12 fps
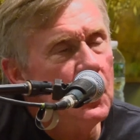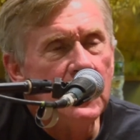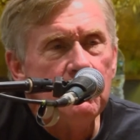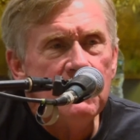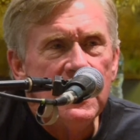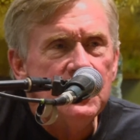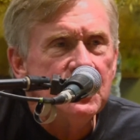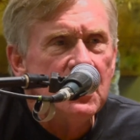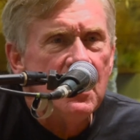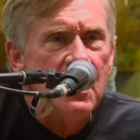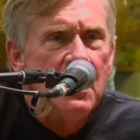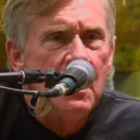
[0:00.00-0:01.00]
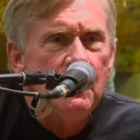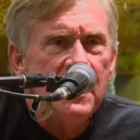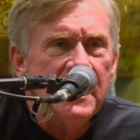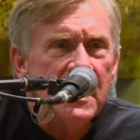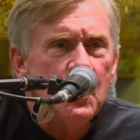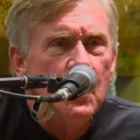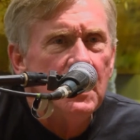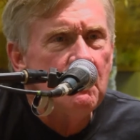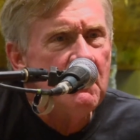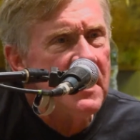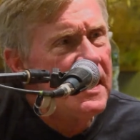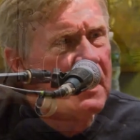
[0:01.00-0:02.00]
quit my job and I quit
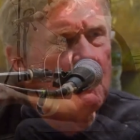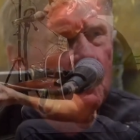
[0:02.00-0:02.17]
my